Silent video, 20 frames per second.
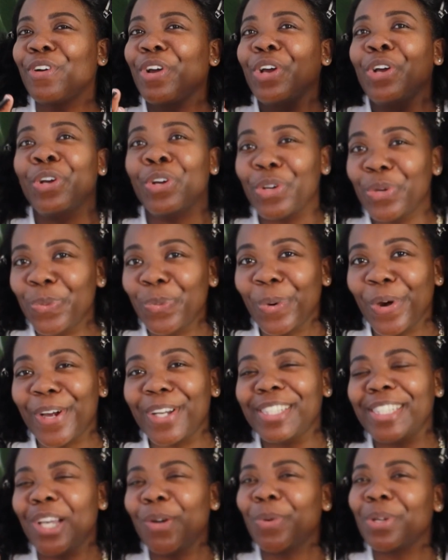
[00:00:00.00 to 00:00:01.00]
for good
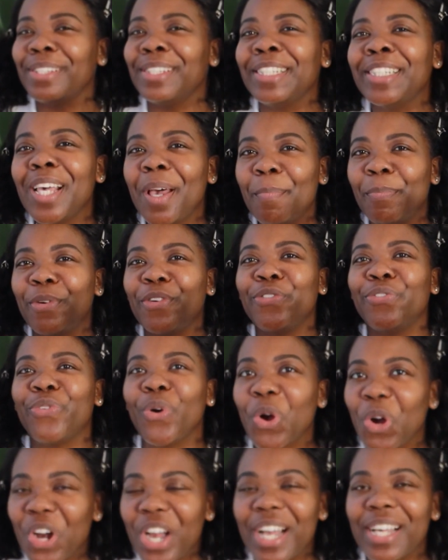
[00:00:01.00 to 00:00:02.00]
works that were set
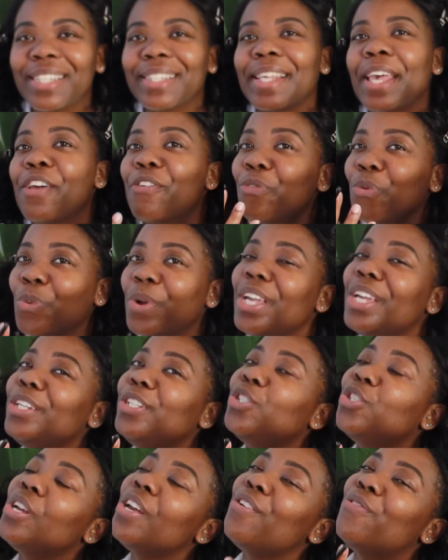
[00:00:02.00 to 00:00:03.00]
before us. If
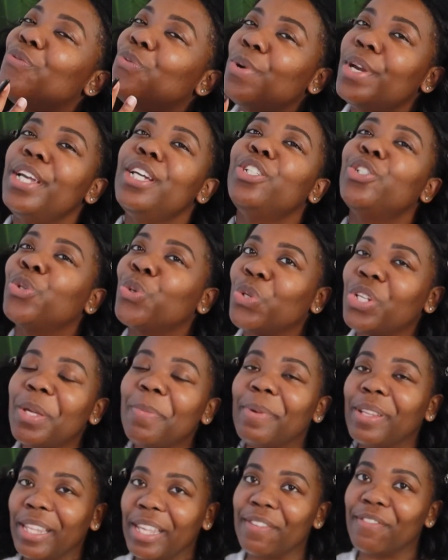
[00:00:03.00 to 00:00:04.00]
we truly
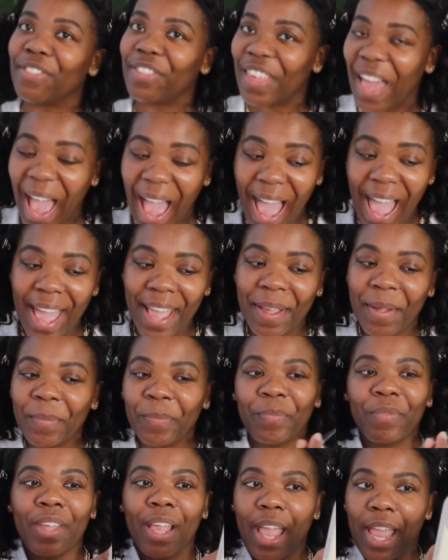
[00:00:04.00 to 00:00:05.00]
believe that,
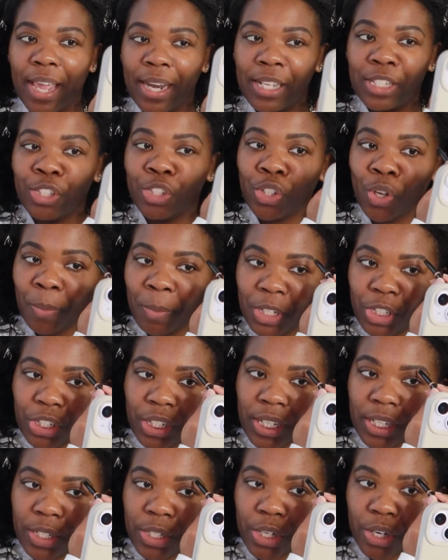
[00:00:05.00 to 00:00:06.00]
it is so much
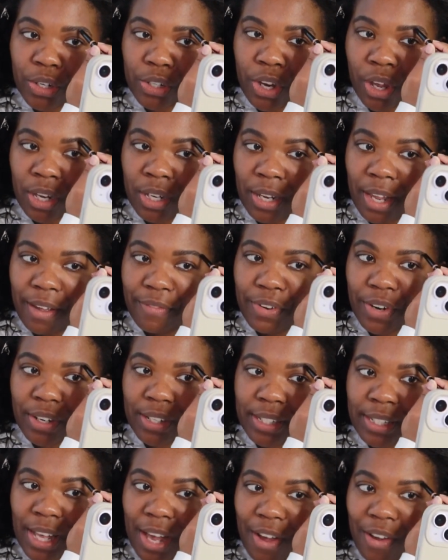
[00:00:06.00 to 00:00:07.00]
easier to love
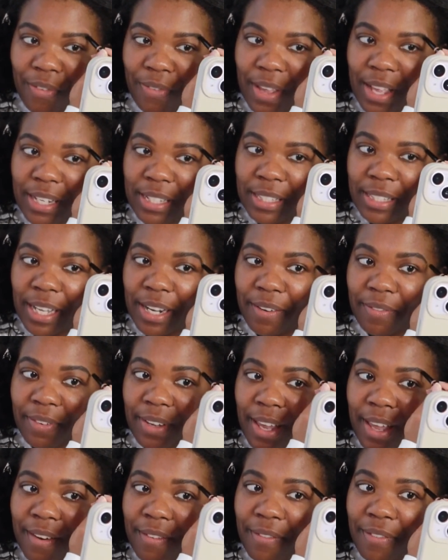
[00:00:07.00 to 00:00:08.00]
yourself instead of
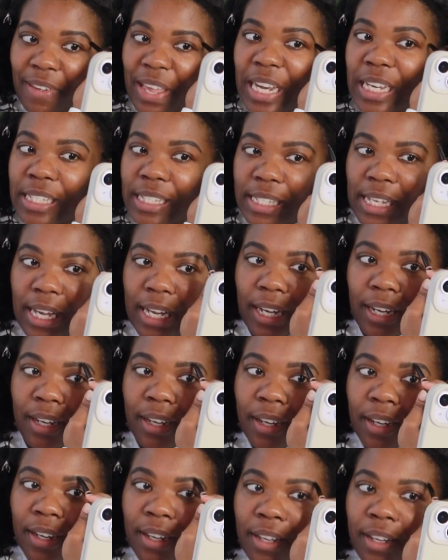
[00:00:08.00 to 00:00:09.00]

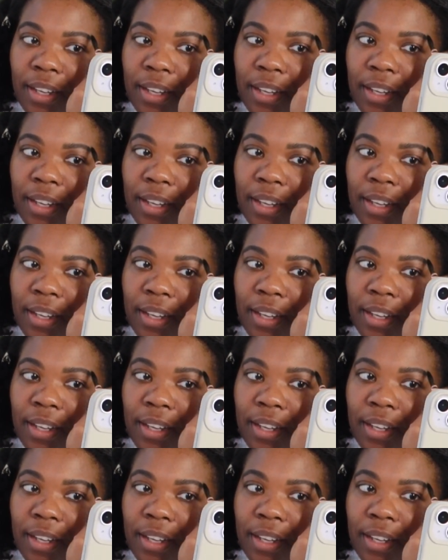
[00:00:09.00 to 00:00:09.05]
convincing